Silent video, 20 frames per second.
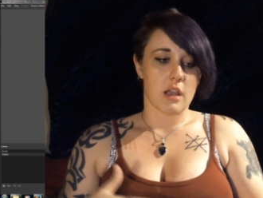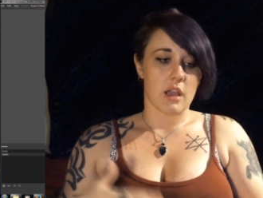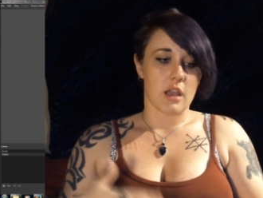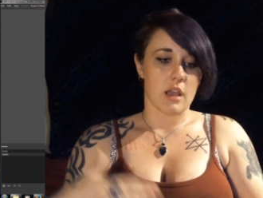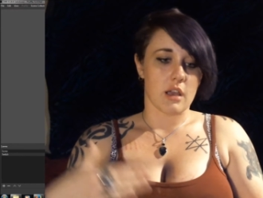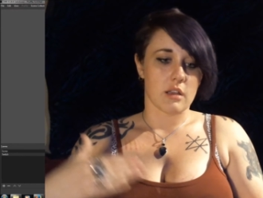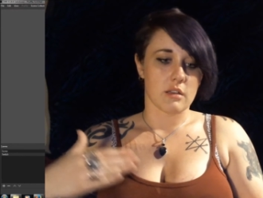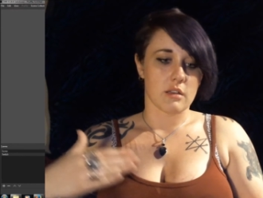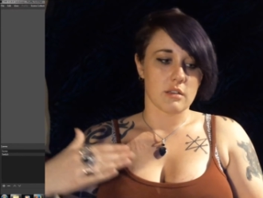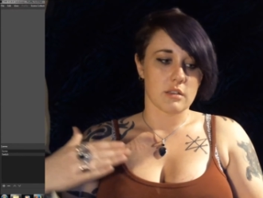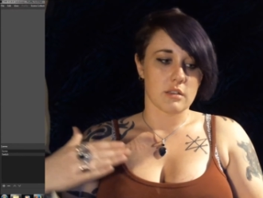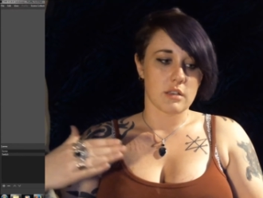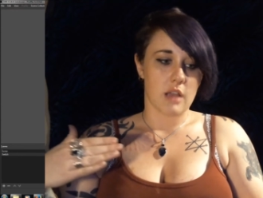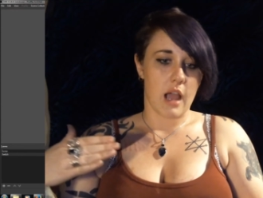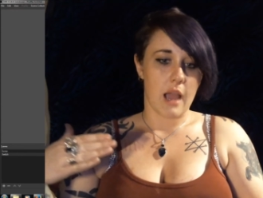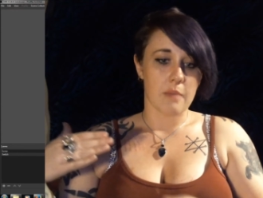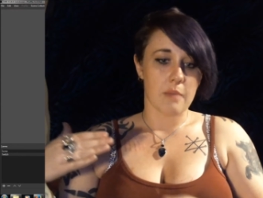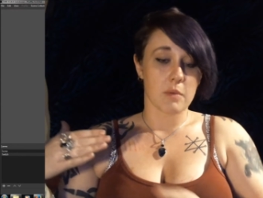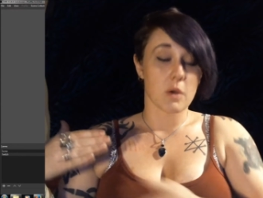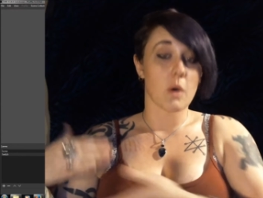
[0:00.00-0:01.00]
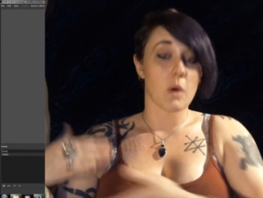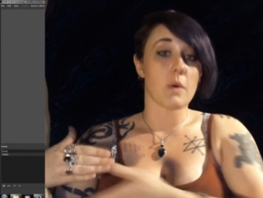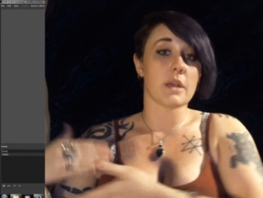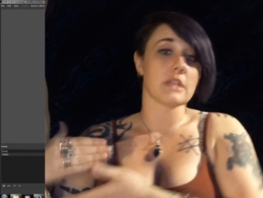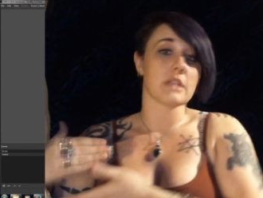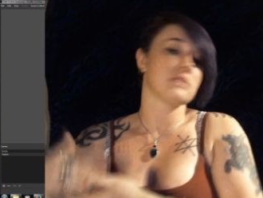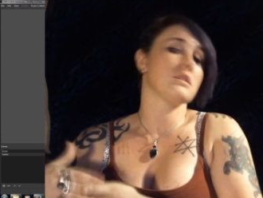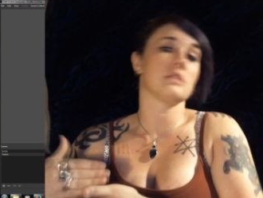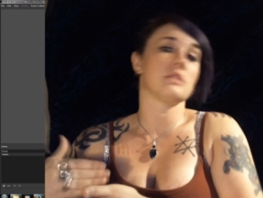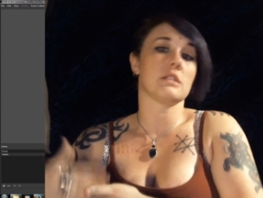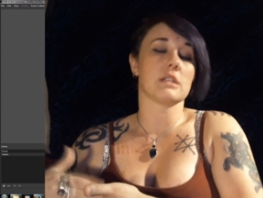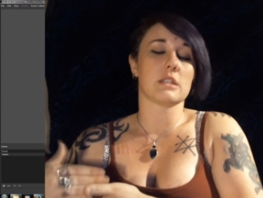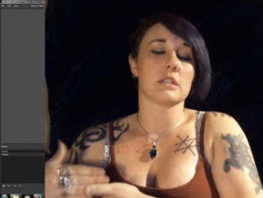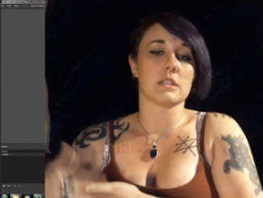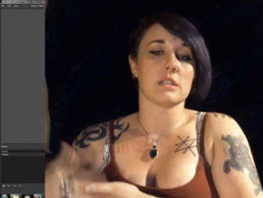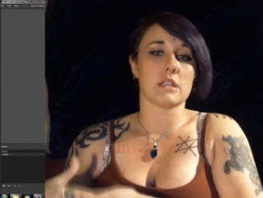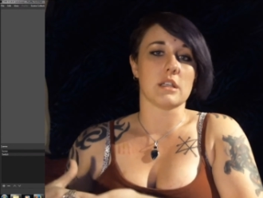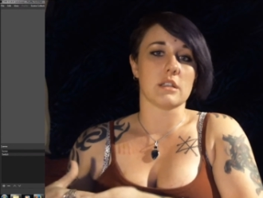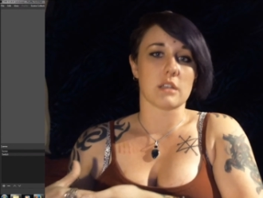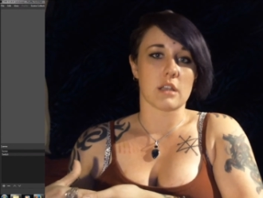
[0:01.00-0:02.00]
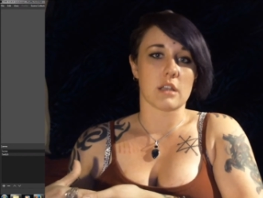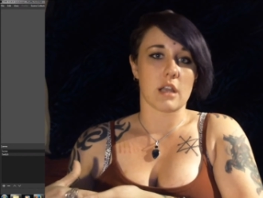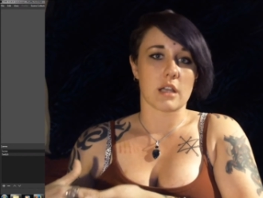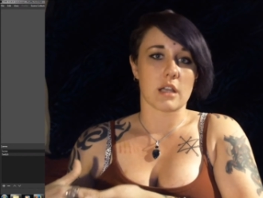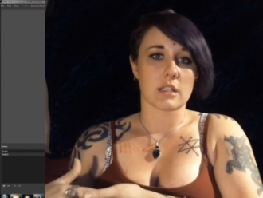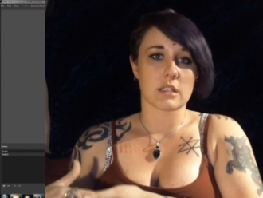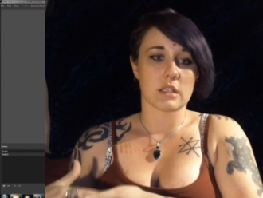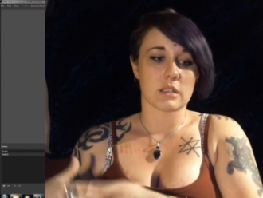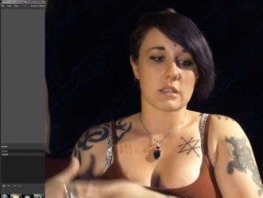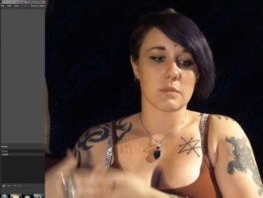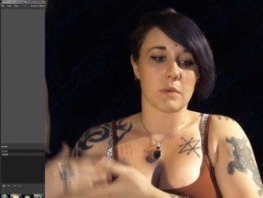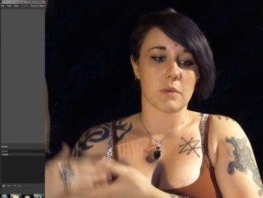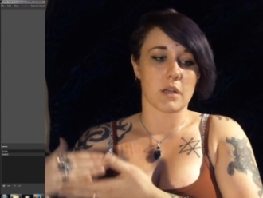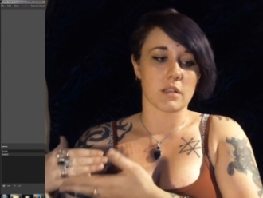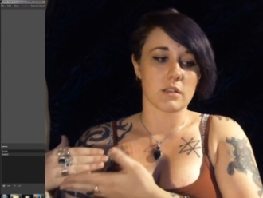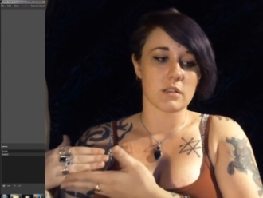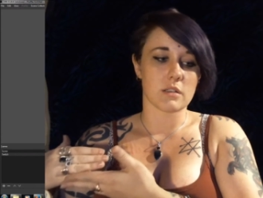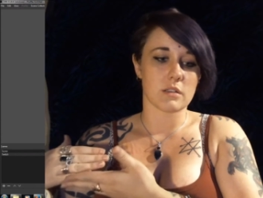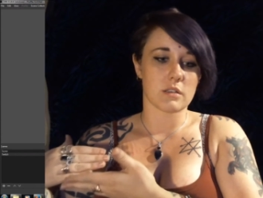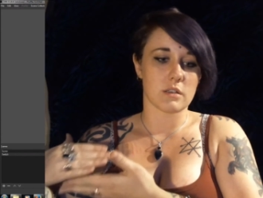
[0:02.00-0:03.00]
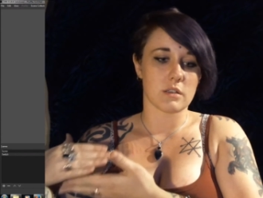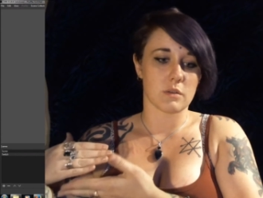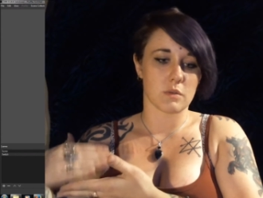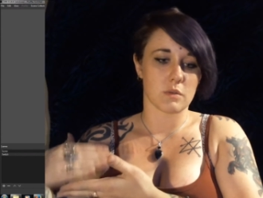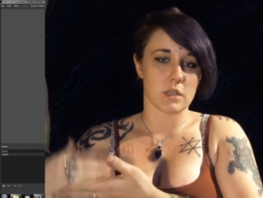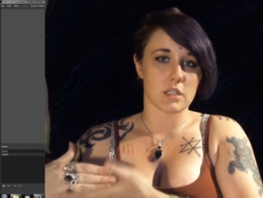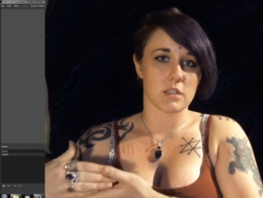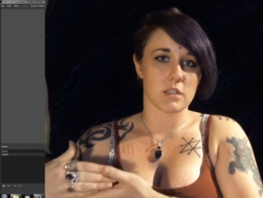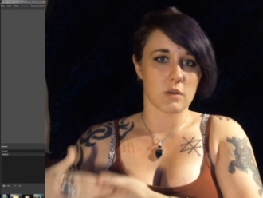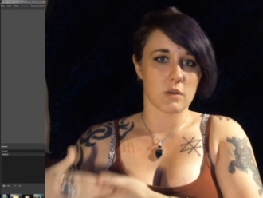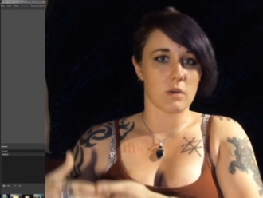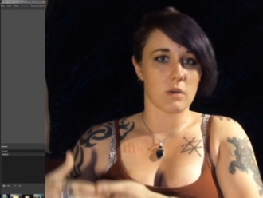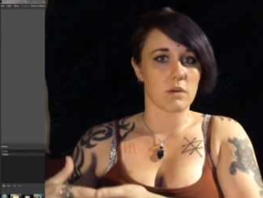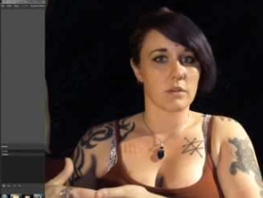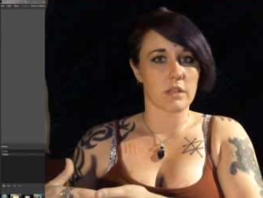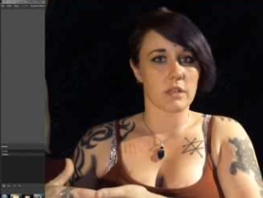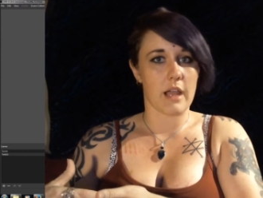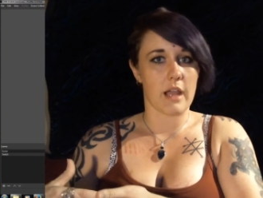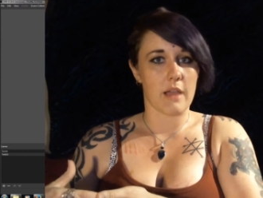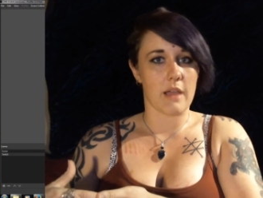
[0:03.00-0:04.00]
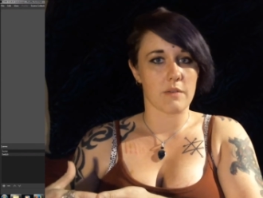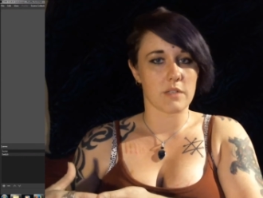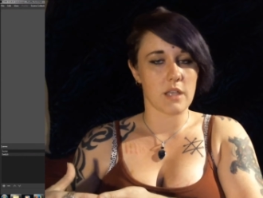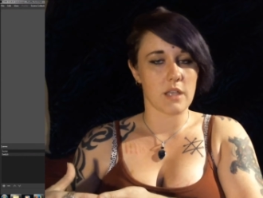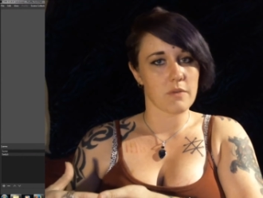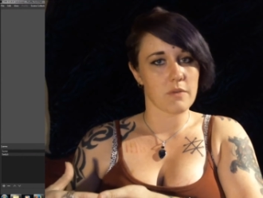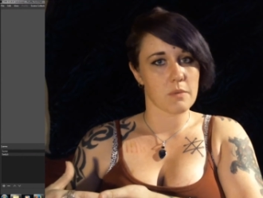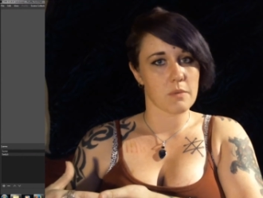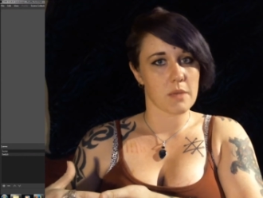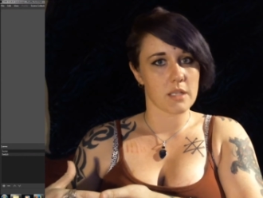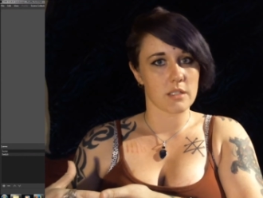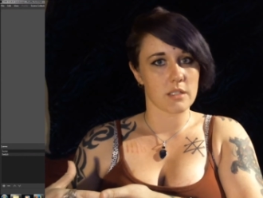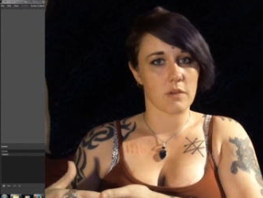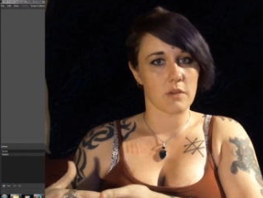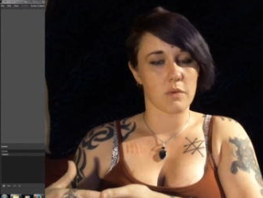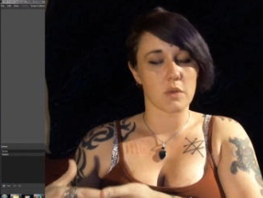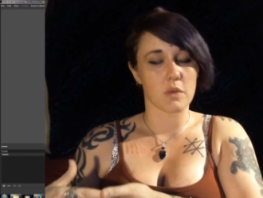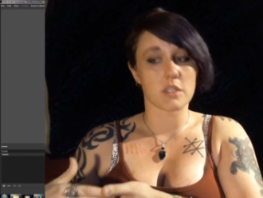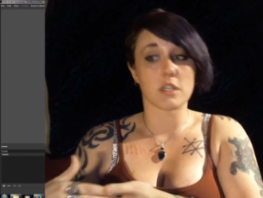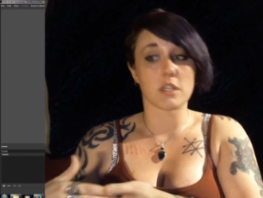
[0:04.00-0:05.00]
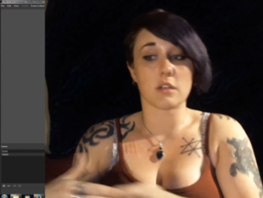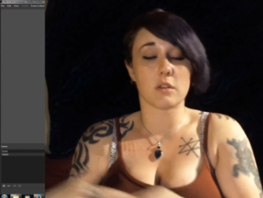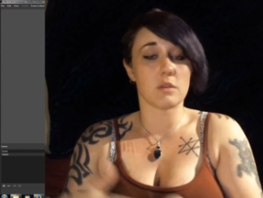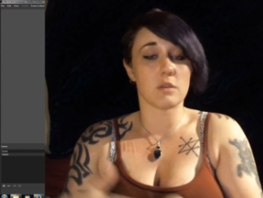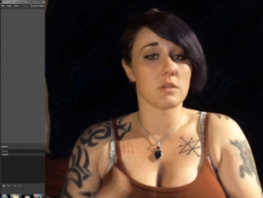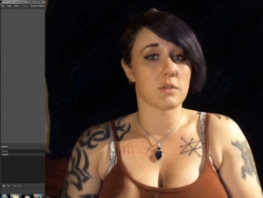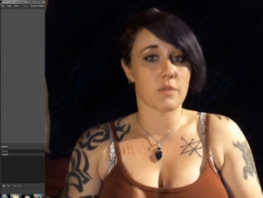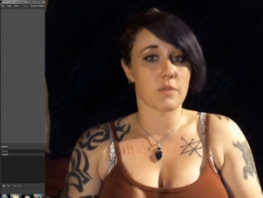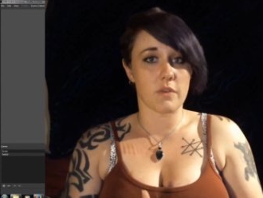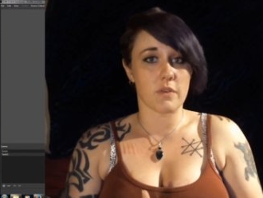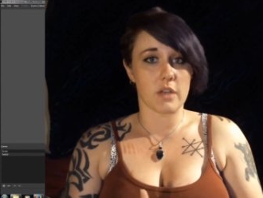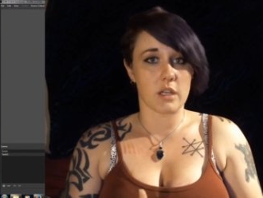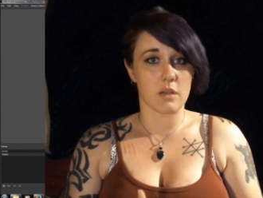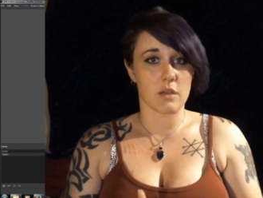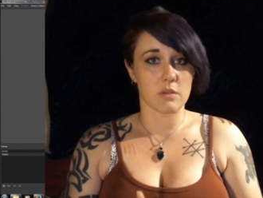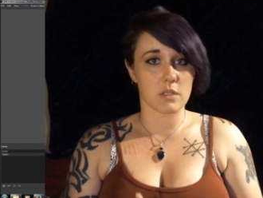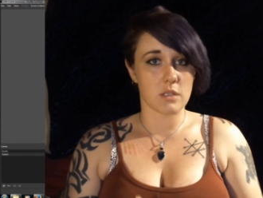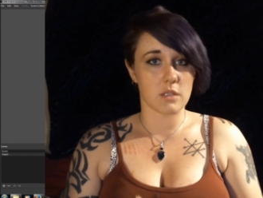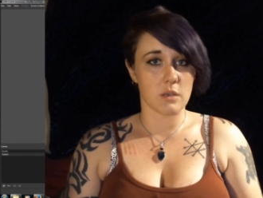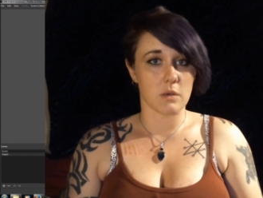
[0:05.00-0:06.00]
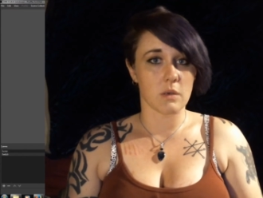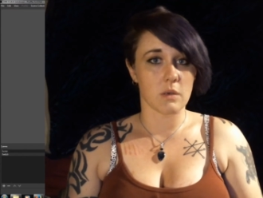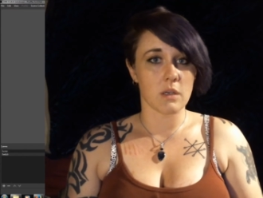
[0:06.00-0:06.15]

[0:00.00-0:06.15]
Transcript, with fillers: and I'm going to succeed in the next 6 months to reach a goal that I have set for myself, which includes for videos too.